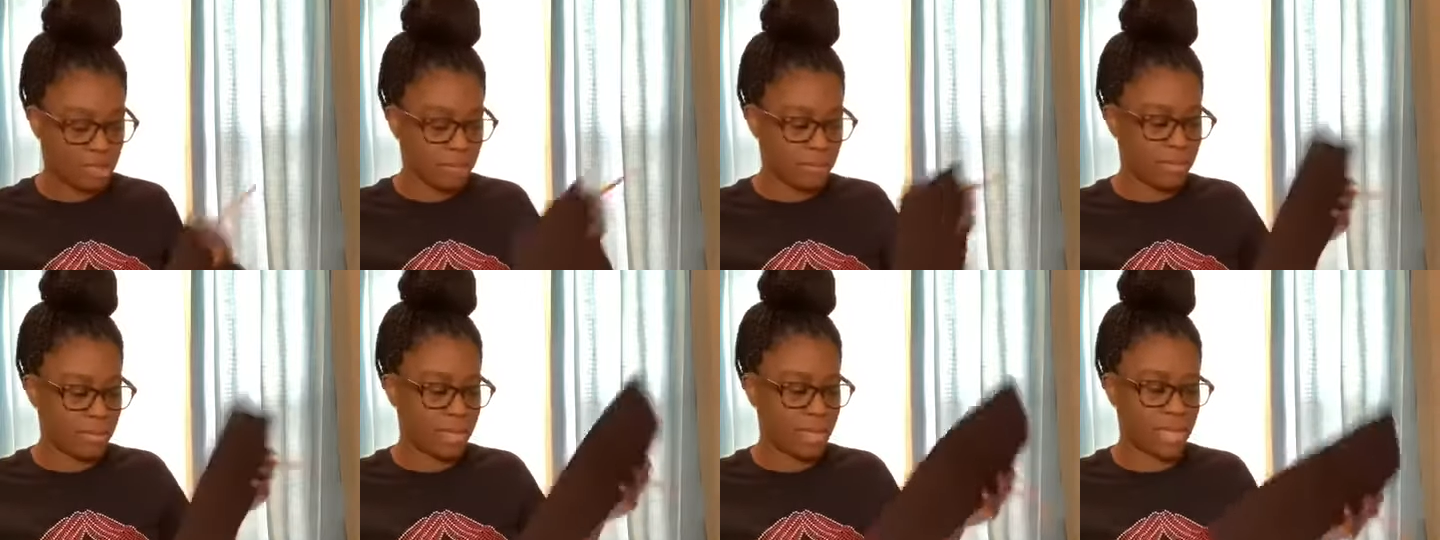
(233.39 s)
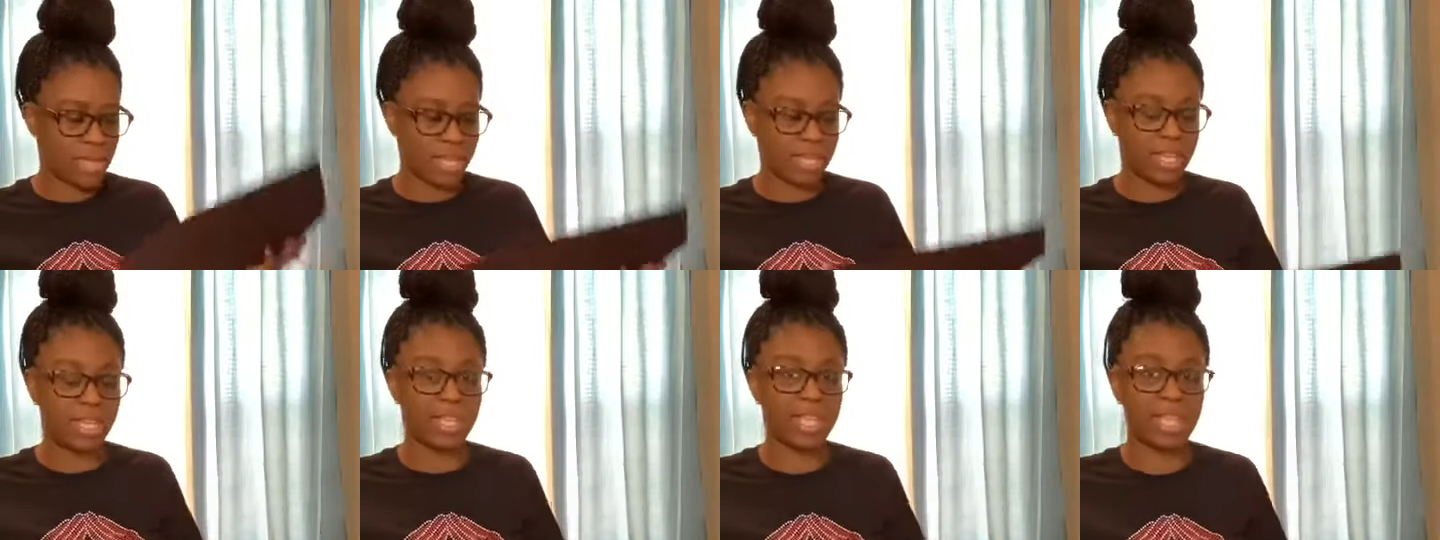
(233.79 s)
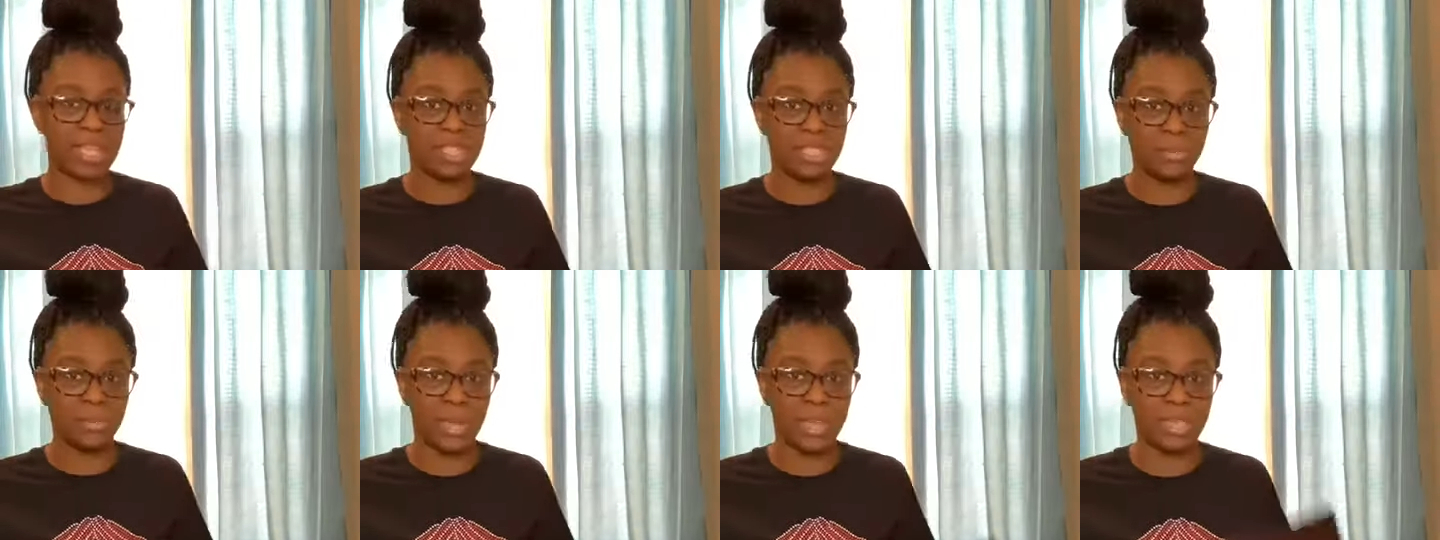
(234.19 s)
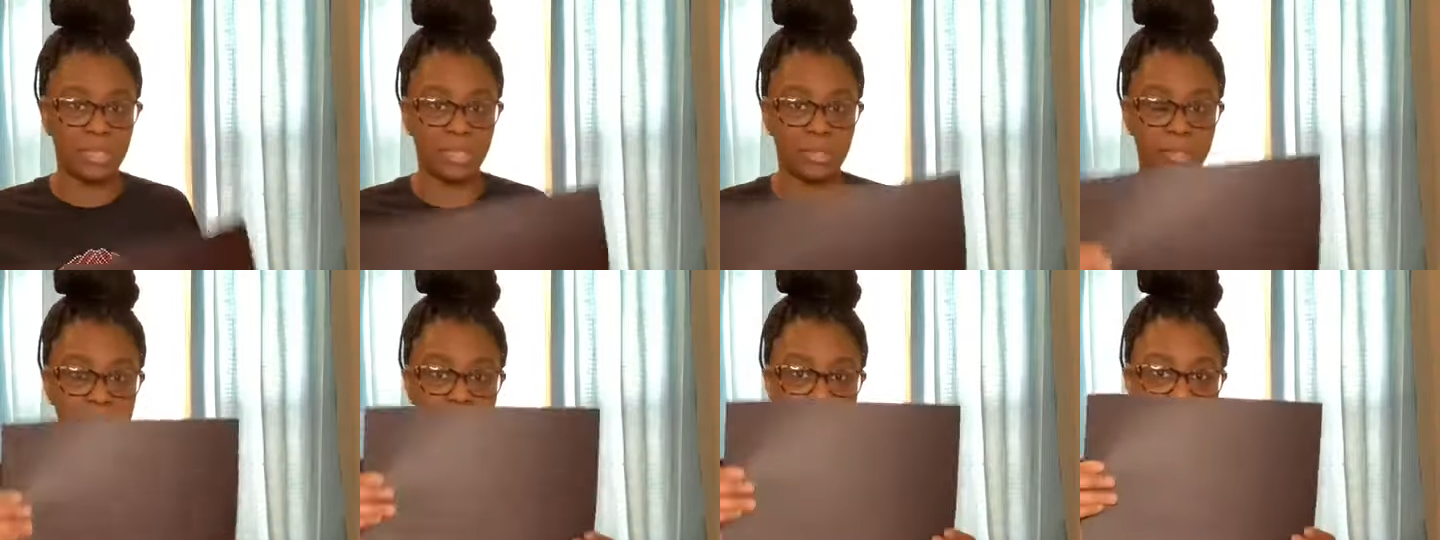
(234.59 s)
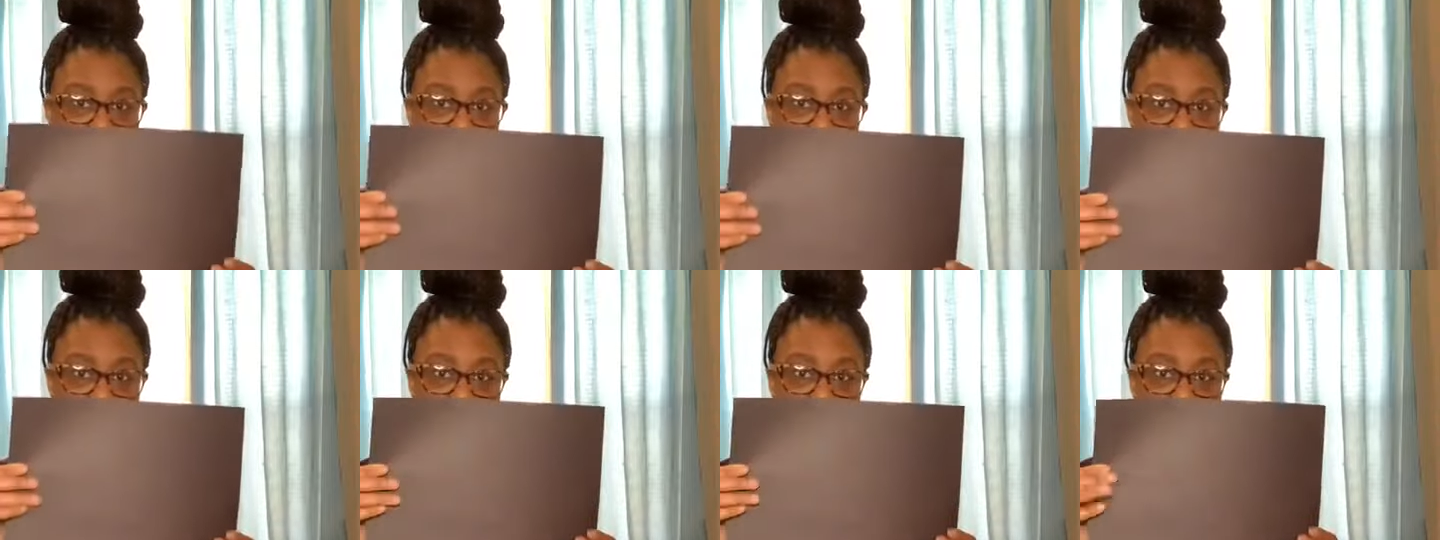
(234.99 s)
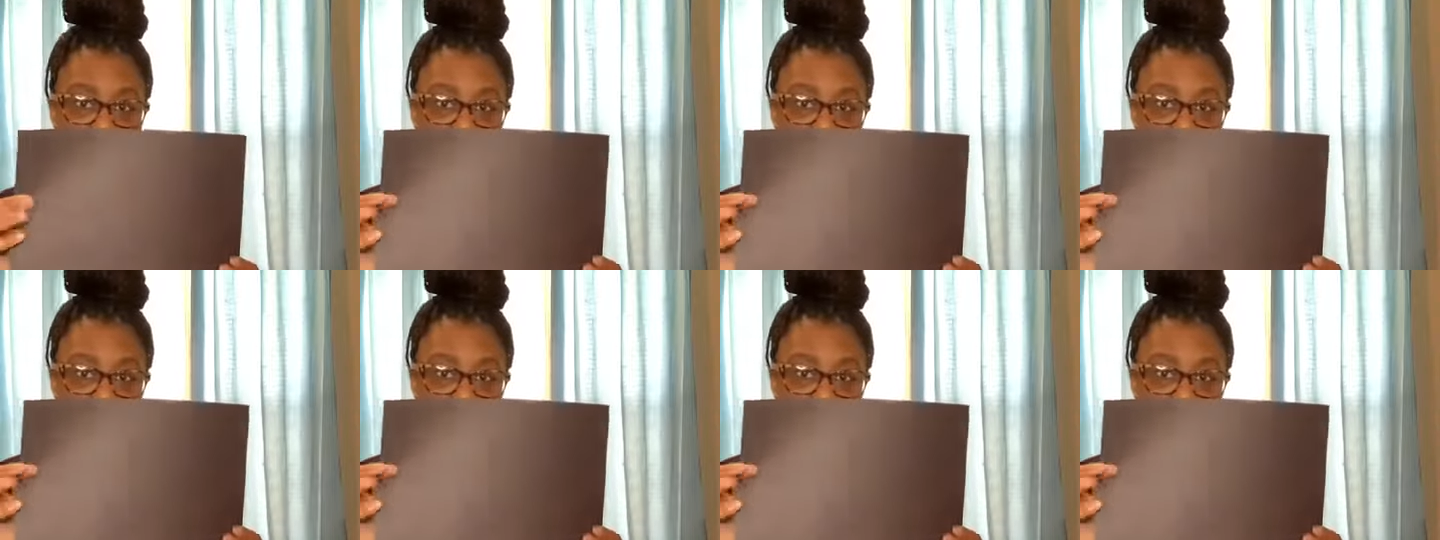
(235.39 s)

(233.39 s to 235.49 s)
But an easy way to do this is take a full